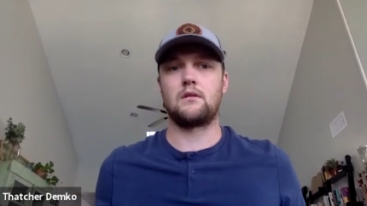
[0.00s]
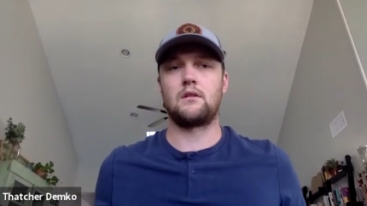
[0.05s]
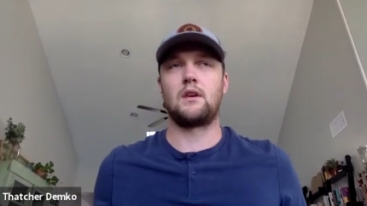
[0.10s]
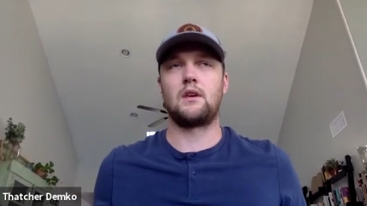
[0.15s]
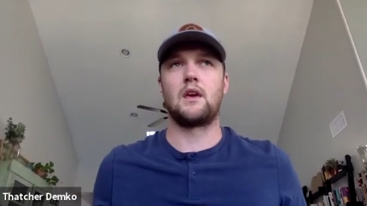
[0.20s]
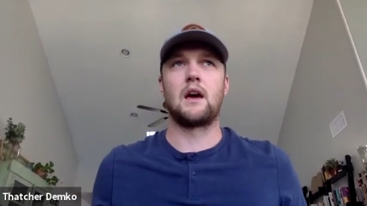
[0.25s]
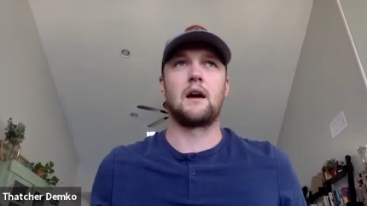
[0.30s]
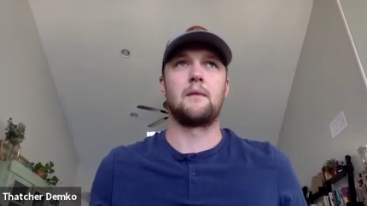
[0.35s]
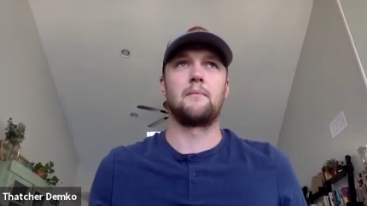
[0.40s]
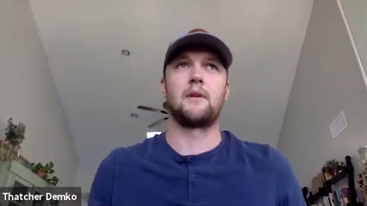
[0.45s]

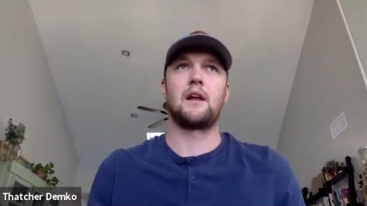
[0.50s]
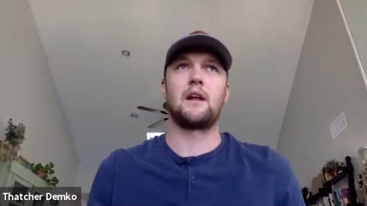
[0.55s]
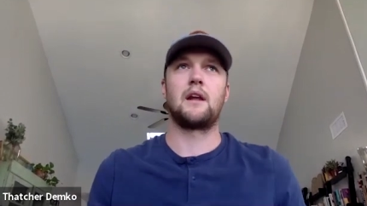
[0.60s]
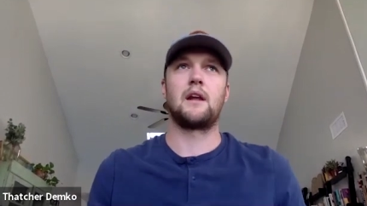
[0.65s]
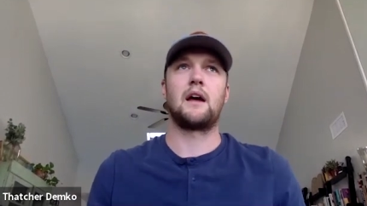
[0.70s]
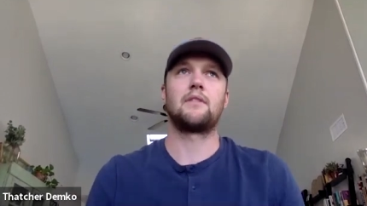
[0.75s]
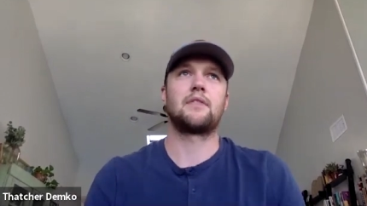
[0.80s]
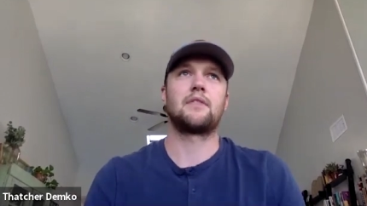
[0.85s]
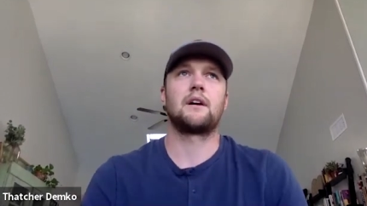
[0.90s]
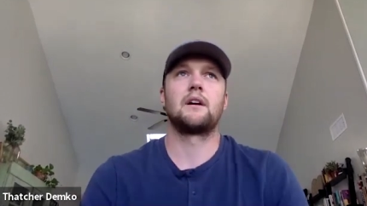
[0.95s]
Yeah, I mean, I
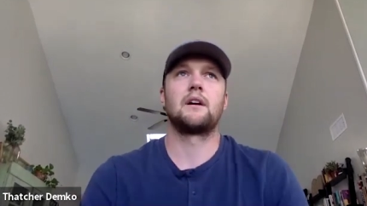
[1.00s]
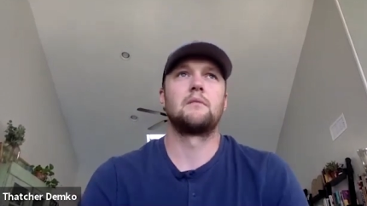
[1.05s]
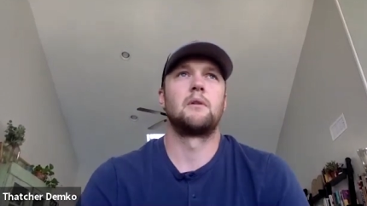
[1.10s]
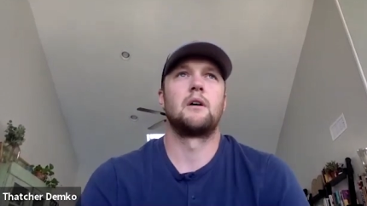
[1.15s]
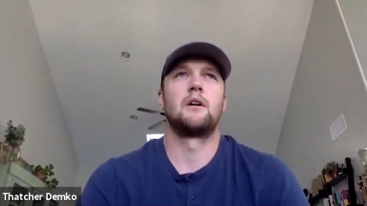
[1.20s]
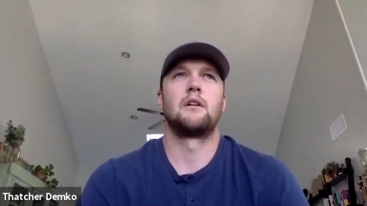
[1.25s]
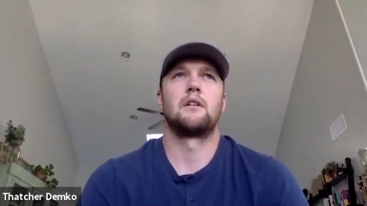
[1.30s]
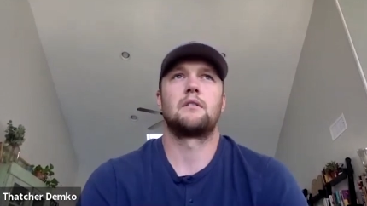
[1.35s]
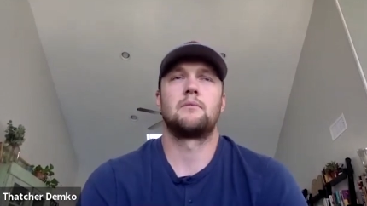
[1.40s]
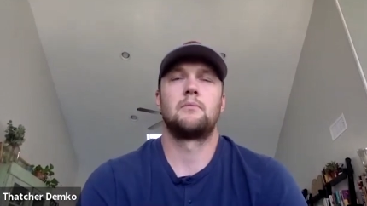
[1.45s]
haven't thought
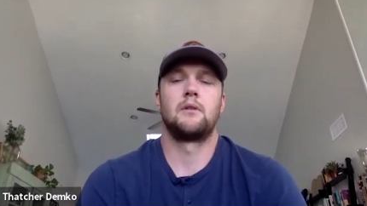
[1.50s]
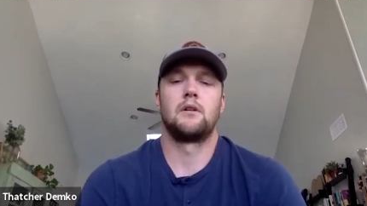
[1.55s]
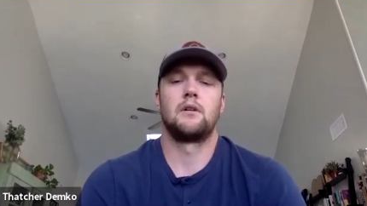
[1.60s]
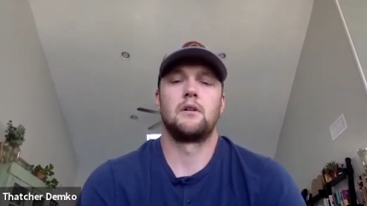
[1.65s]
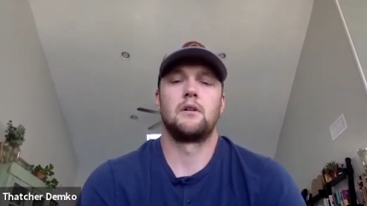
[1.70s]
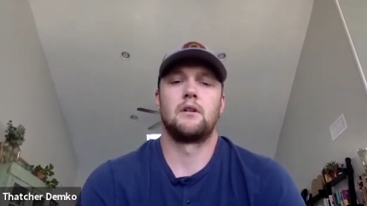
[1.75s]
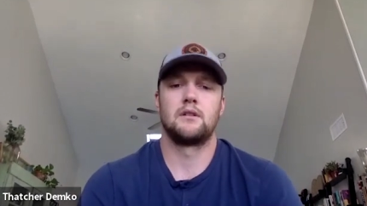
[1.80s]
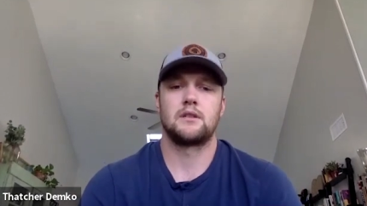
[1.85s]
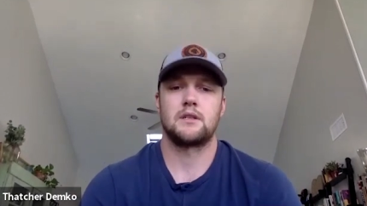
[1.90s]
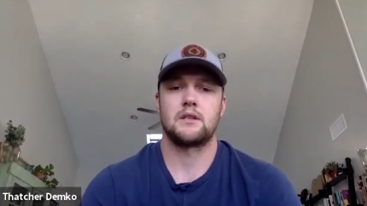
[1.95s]
about it to be
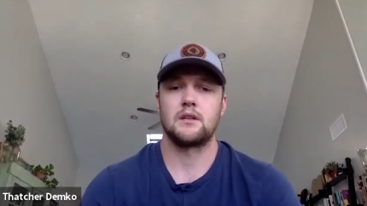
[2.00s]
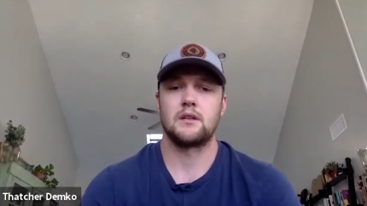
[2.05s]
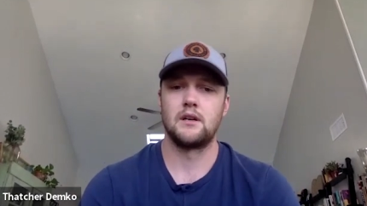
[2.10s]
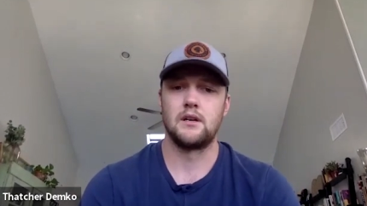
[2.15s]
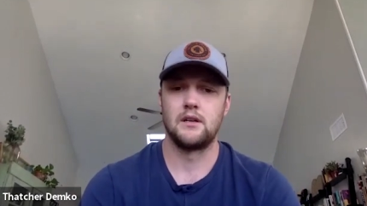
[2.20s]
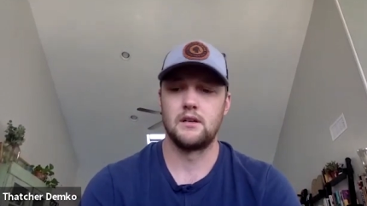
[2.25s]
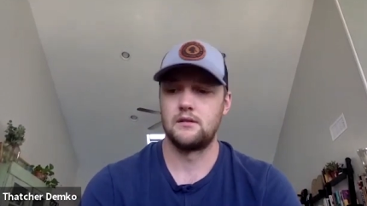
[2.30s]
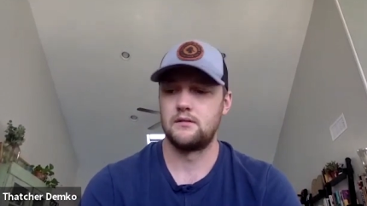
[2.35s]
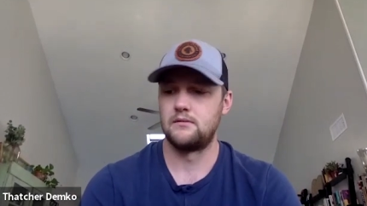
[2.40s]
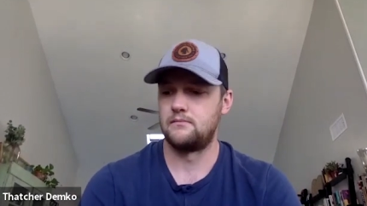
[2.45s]
honest.
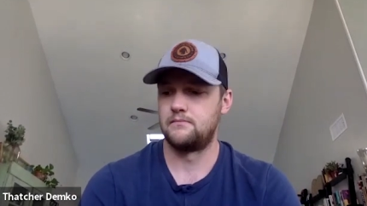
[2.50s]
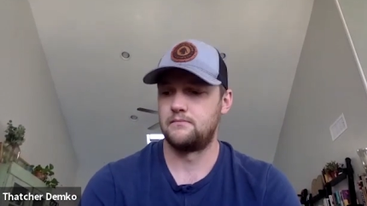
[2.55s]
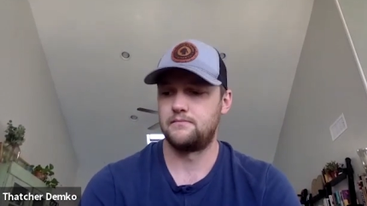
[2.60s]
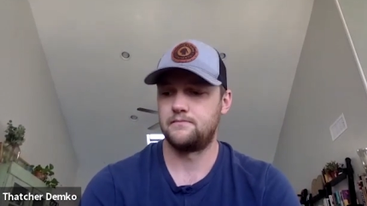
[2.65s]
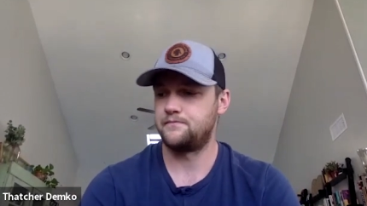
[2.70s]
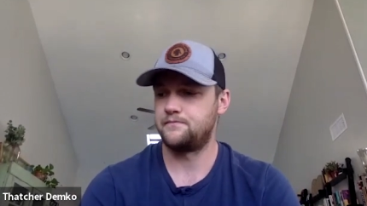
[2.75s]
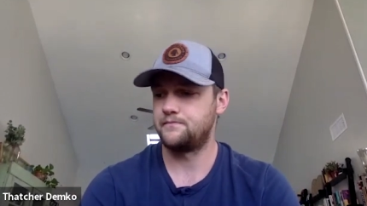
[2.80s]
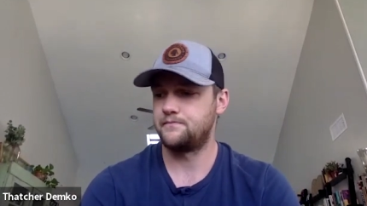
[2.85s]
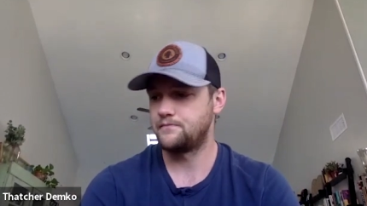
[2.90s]
Um,